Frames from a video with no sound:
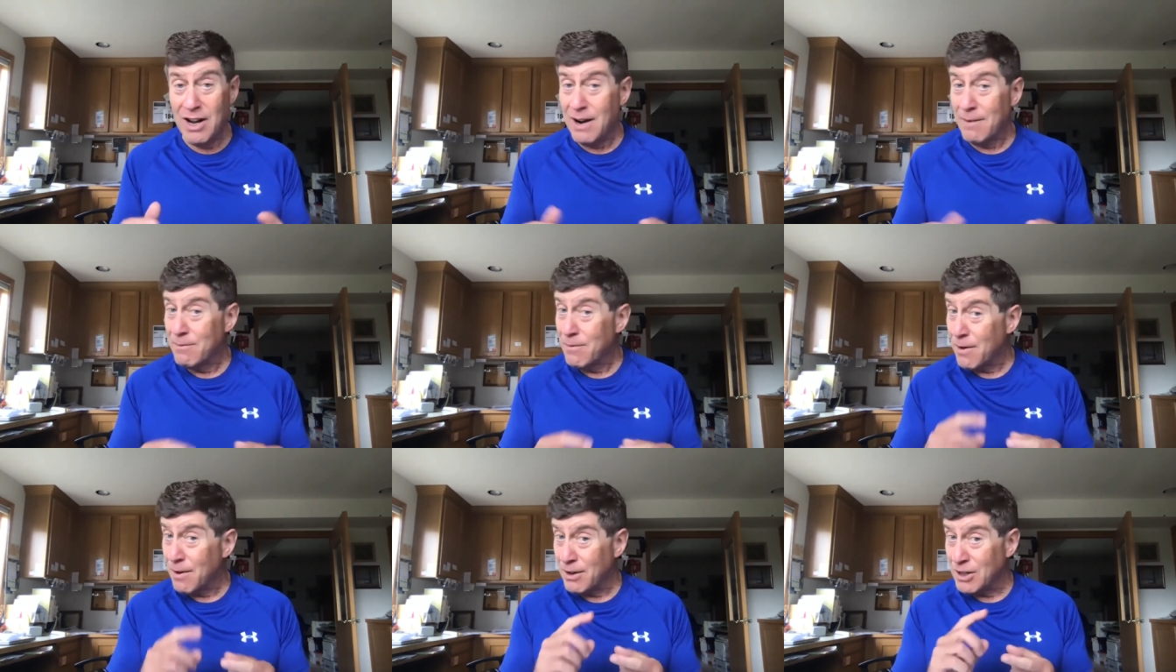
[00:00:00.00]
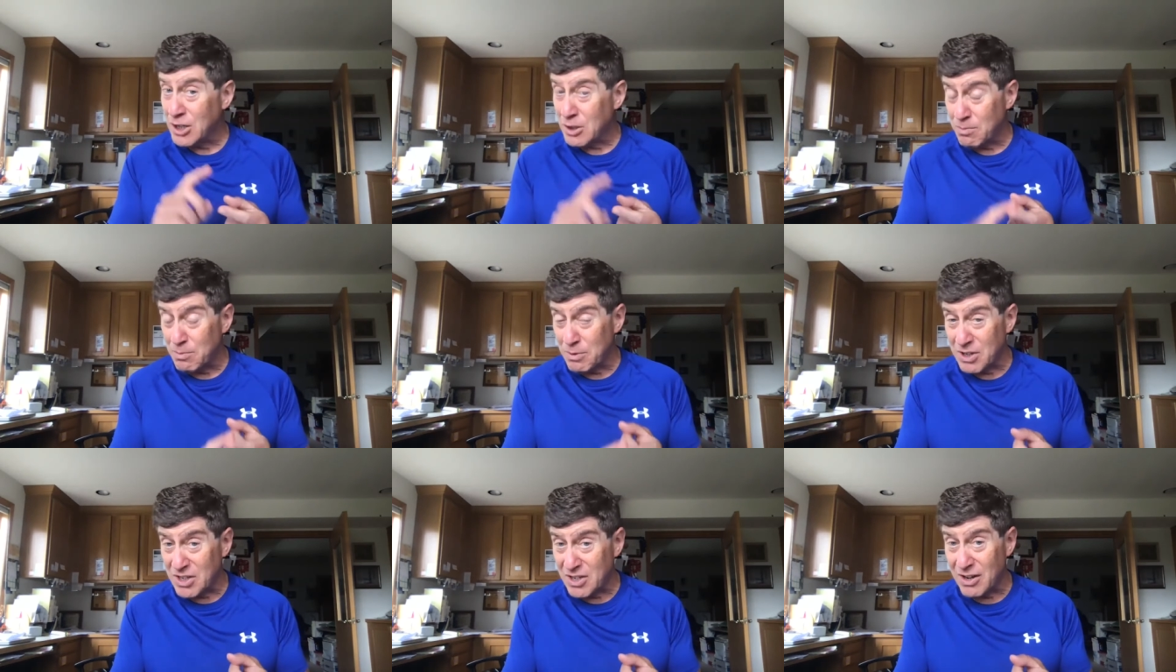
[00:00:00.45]
I'm very
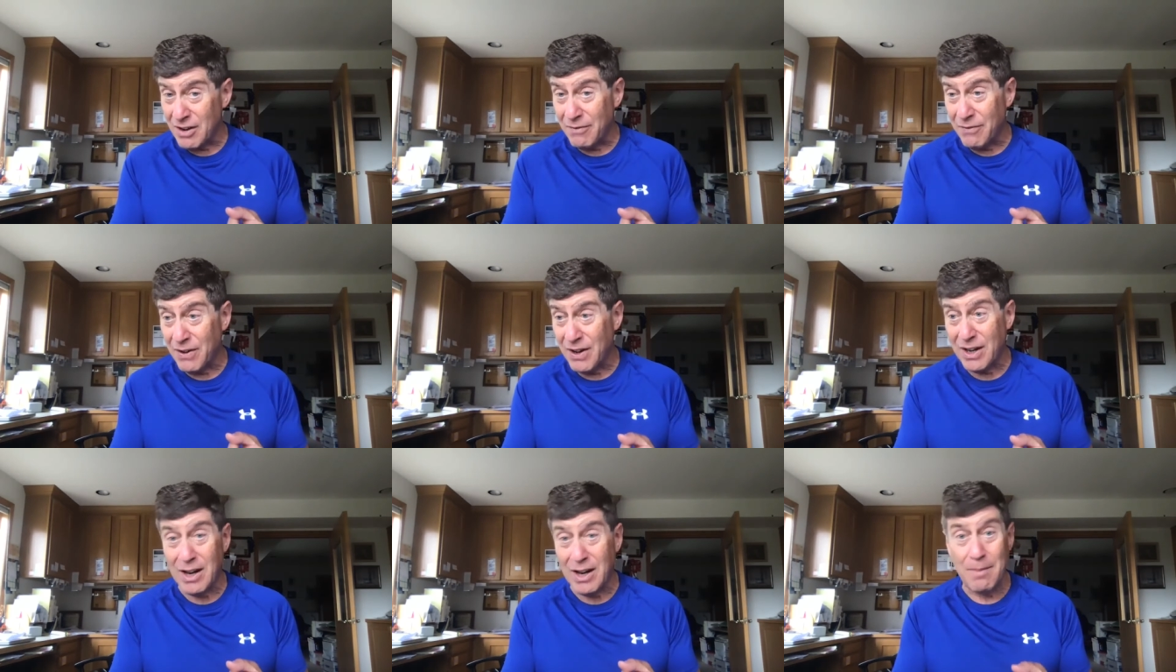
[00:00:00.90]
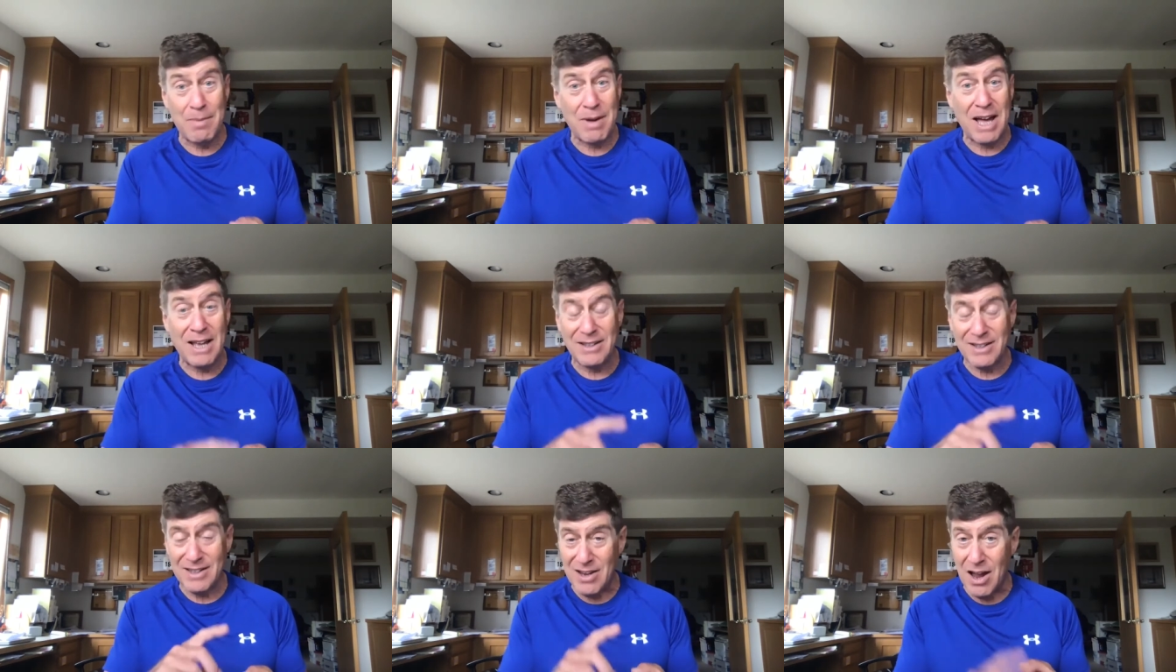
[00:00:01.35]
specific
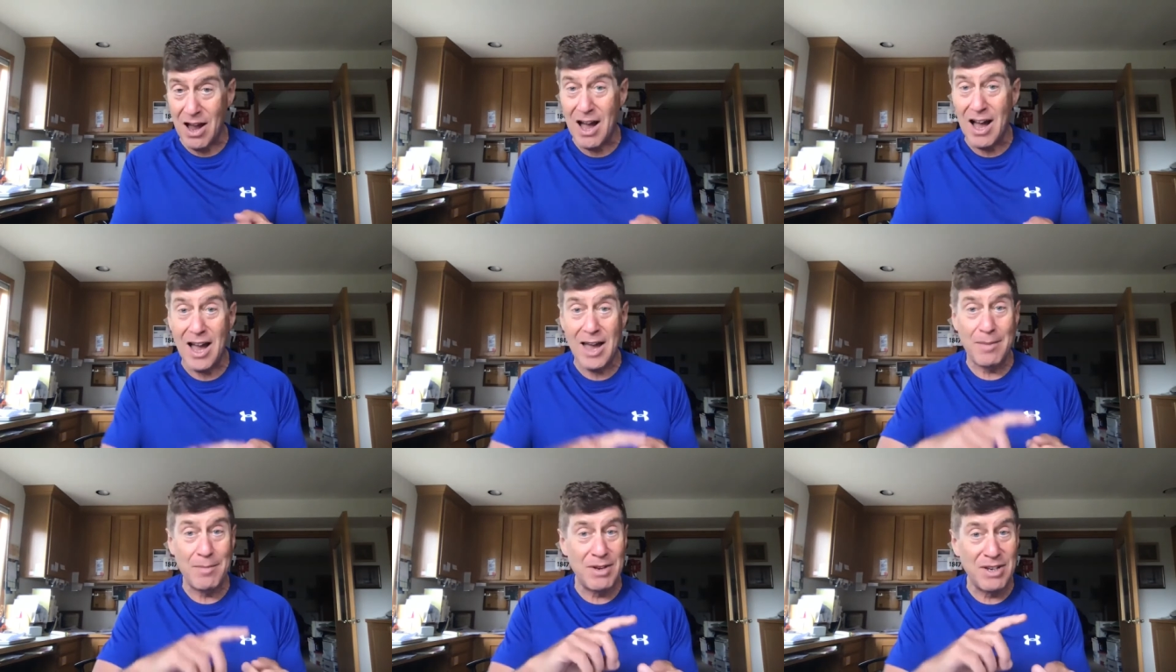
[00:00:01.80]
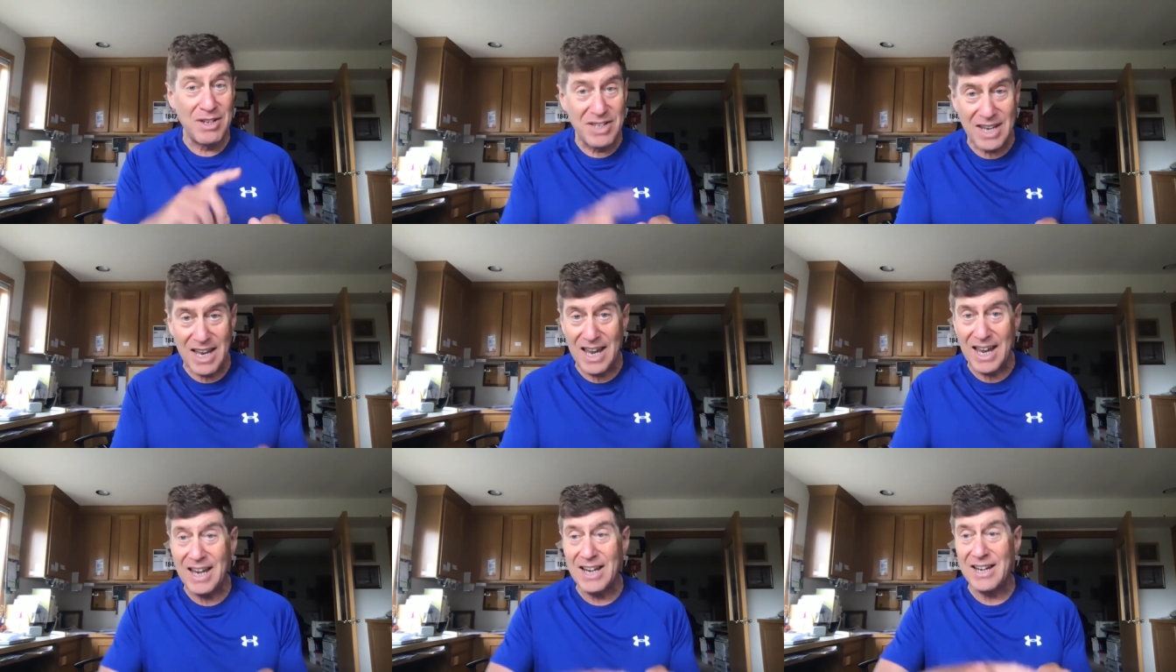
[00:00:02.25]
about time and
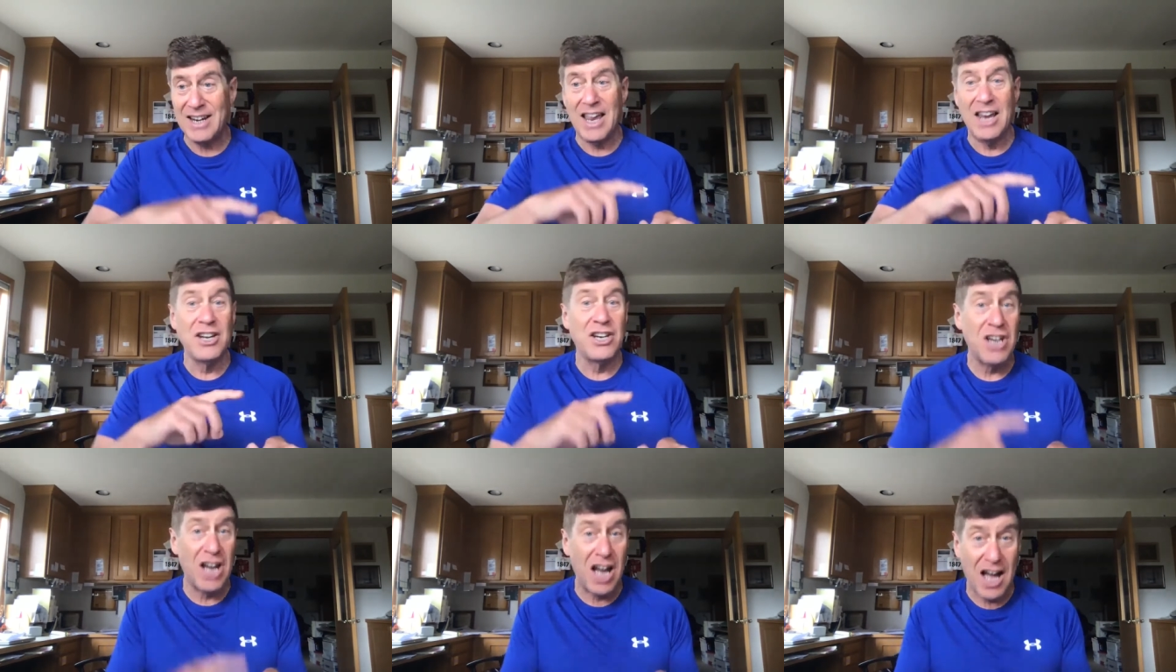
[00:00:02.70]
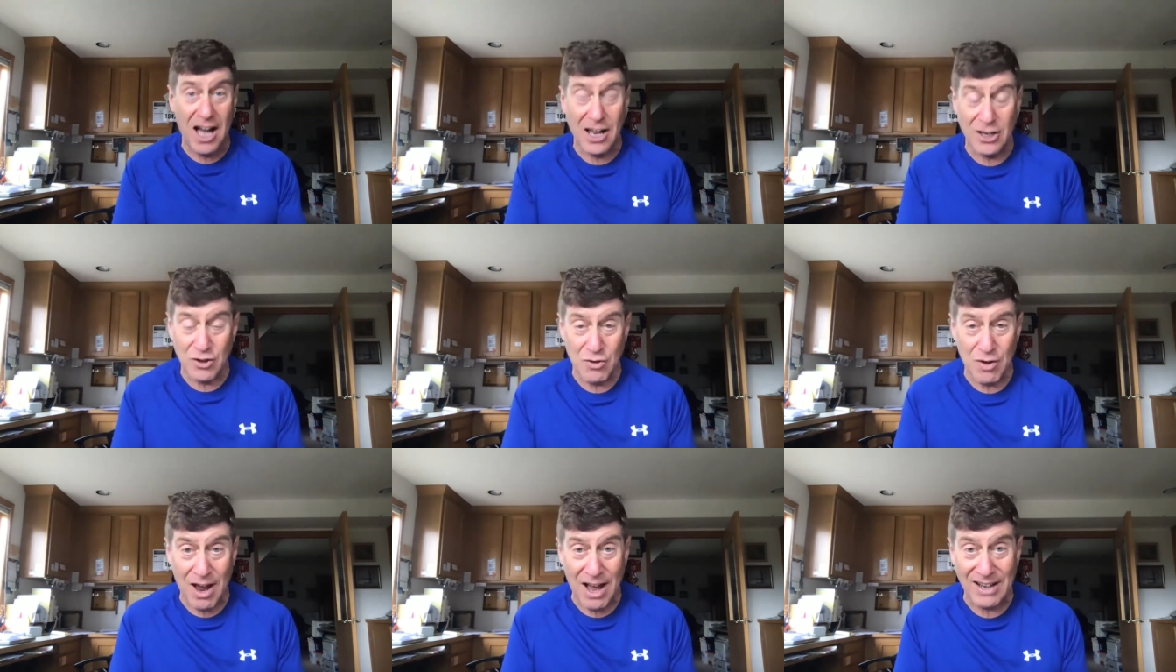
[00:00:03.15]
date and
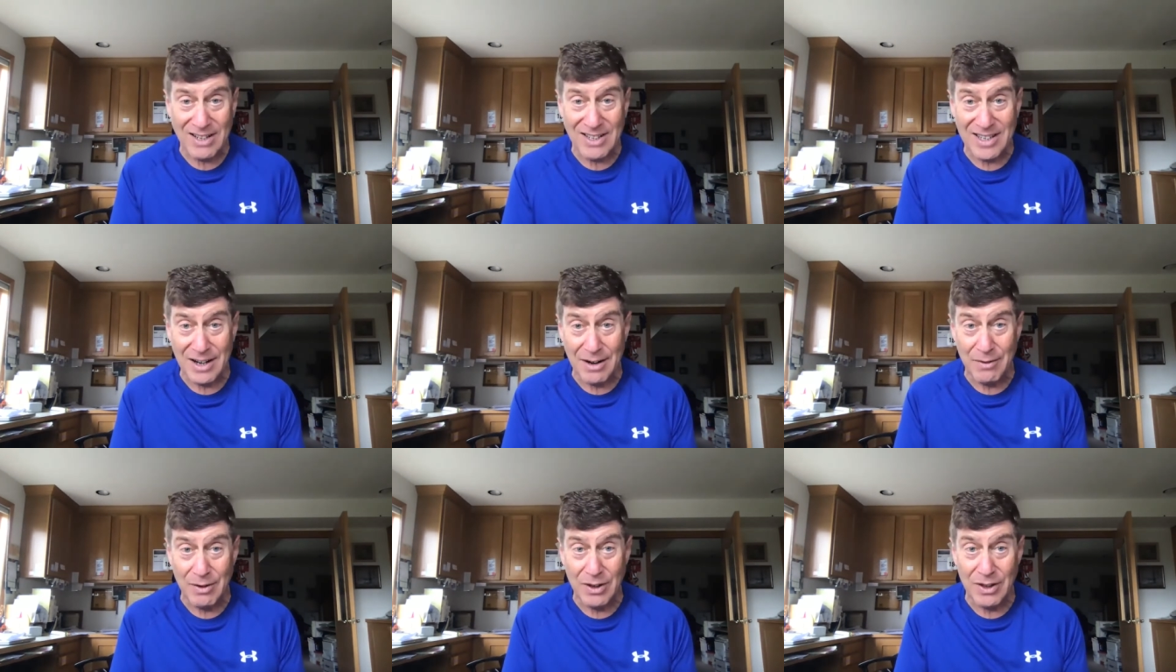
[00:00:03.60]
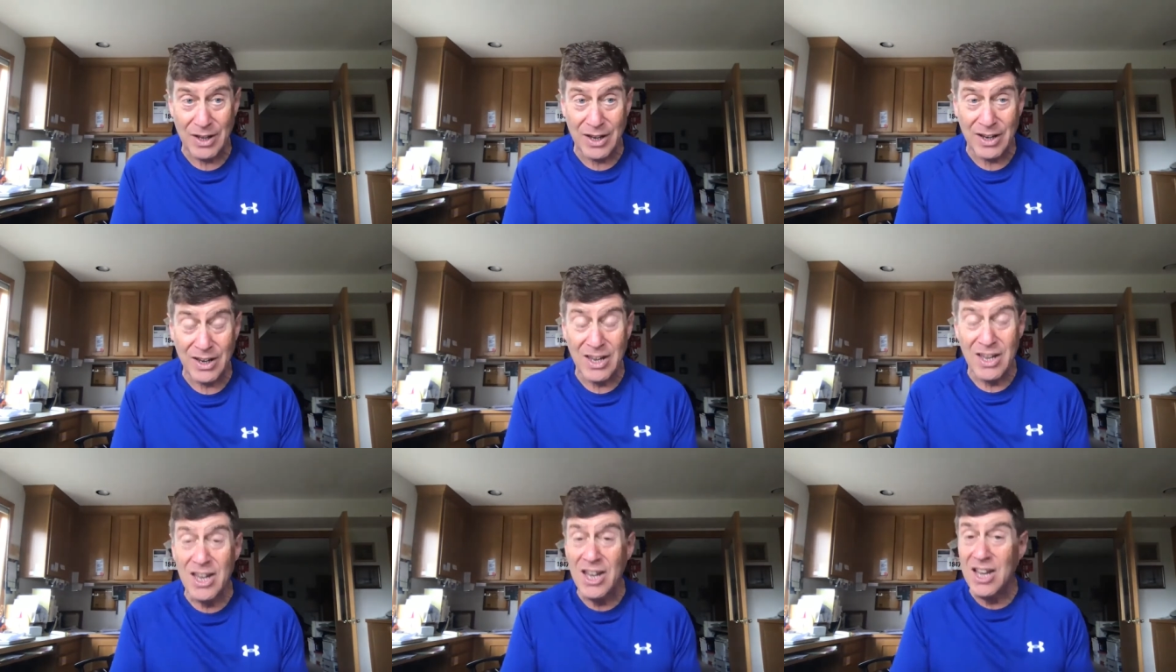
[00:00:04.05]
contracts and everything.